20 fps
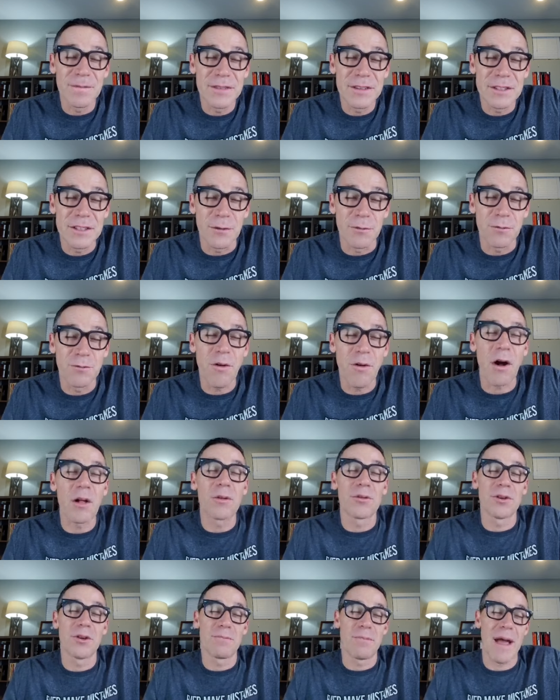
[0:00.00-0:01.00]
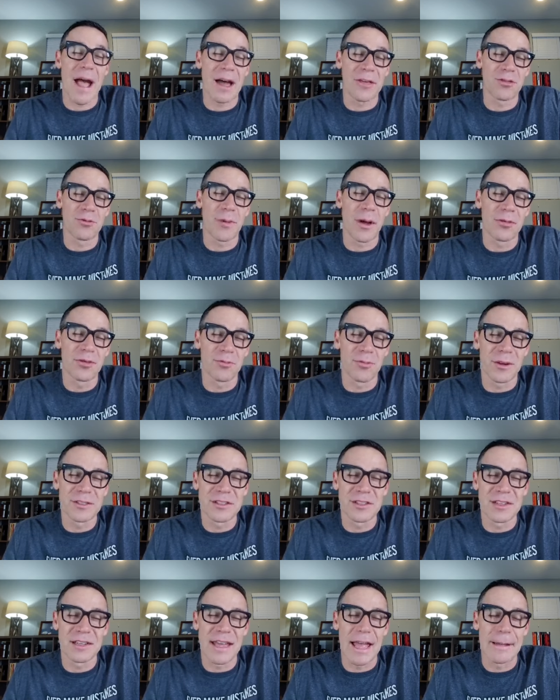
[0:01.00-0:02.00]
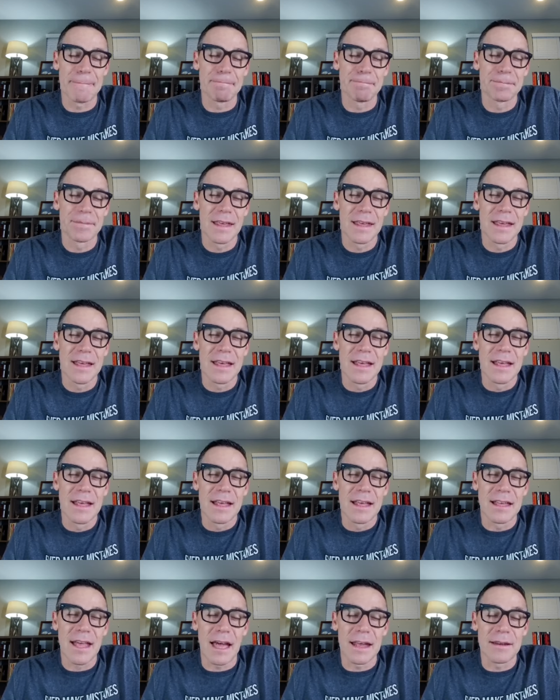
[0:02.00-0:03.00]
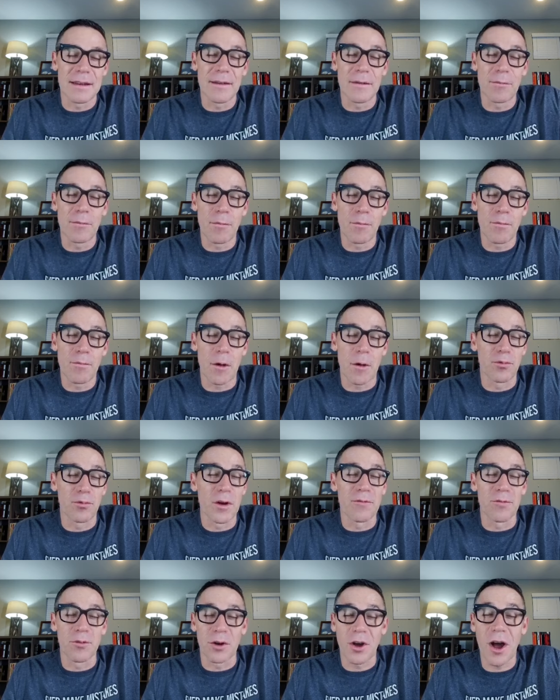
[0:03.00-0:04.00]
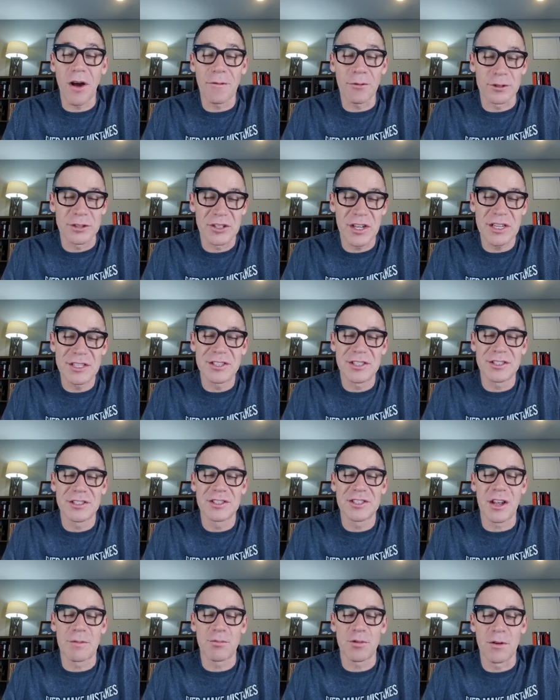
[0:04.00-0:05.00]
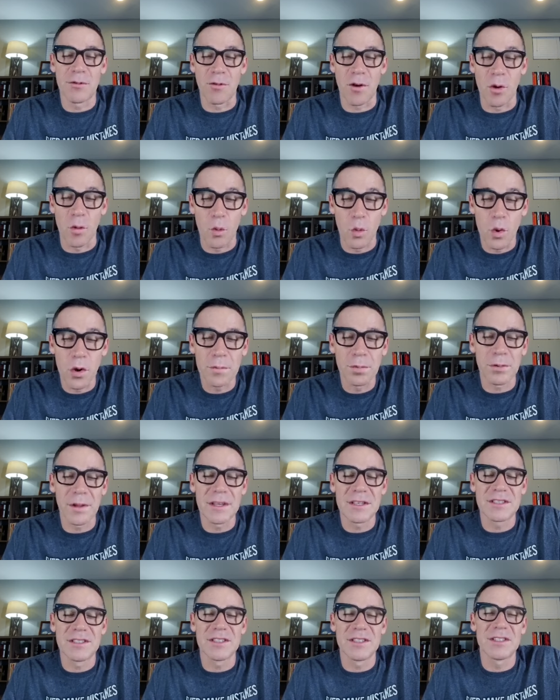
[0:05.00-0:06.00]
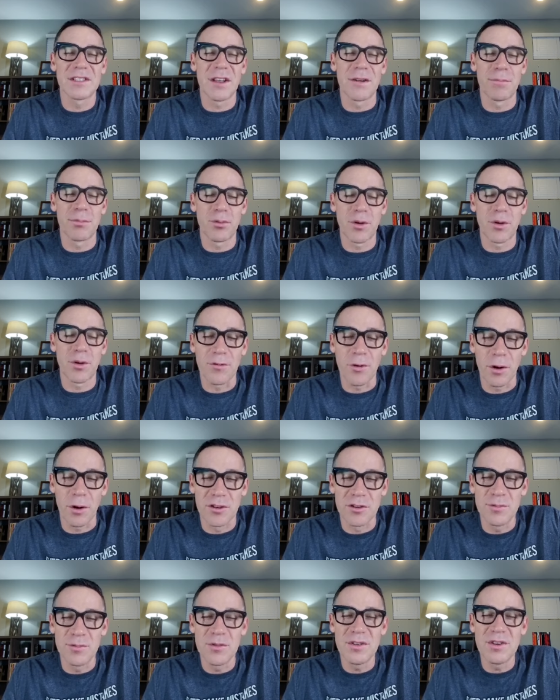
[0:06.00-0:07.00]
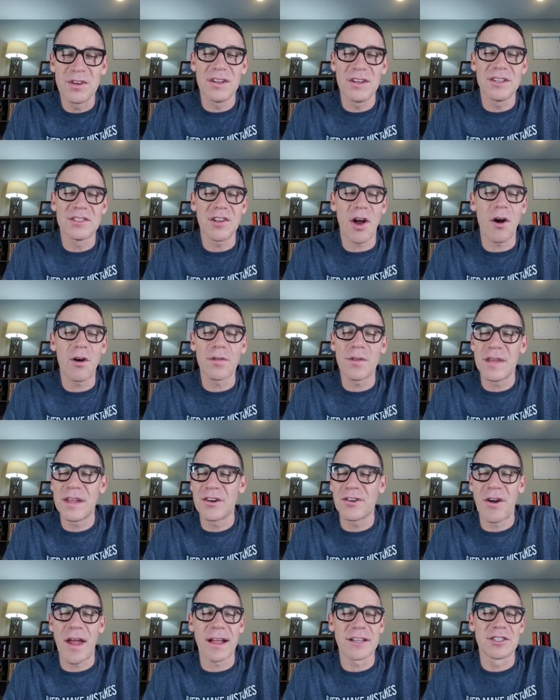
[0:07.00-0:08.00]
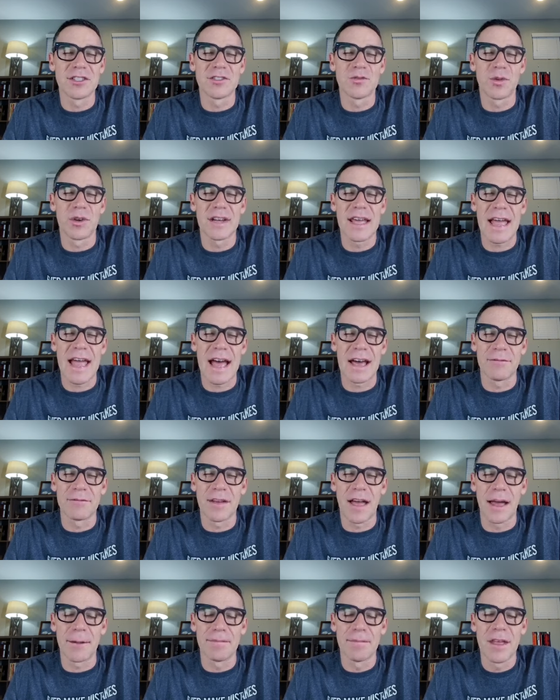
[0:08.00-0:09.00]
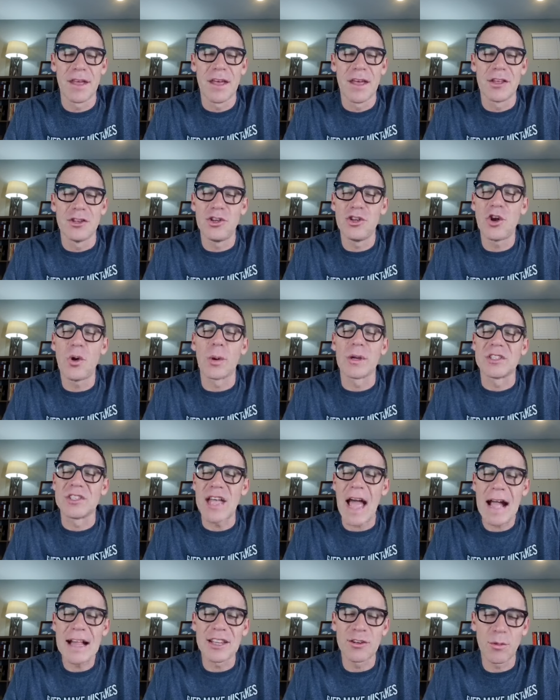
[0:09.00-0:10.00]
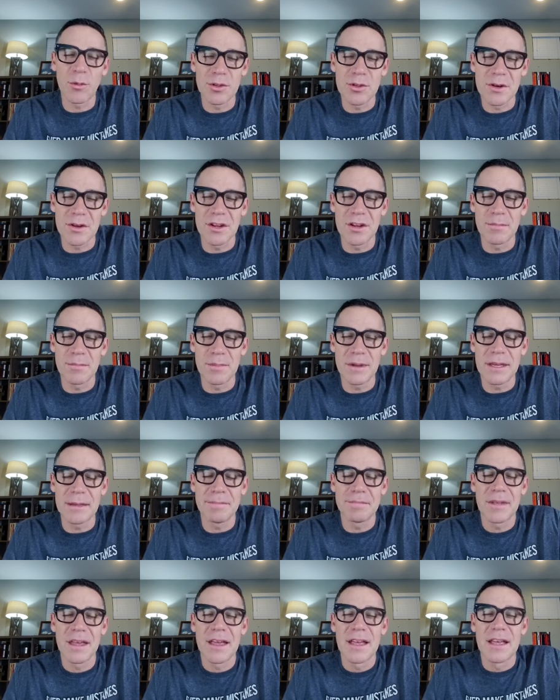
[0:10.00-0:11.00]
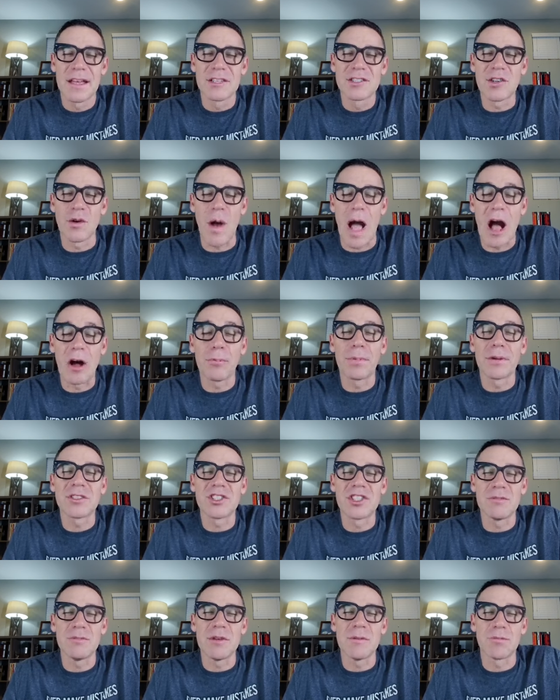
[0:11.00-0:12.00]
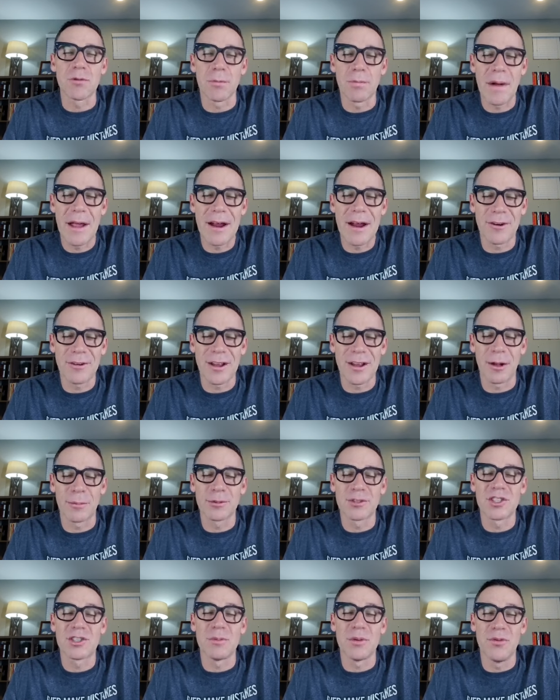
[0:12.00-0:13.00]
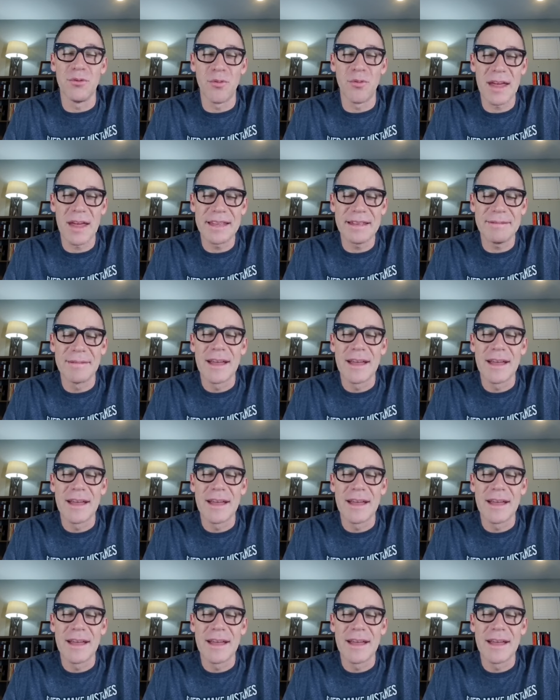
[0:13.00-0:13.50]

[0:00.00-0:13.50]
follow your path throughout the rest of the day. God, I pray for conversations. I pray for our workplaces. I pray for our communities, all the interactions we're going to have. God, you know exactly what they're going to be. So help us to be prepared. Help us to be ready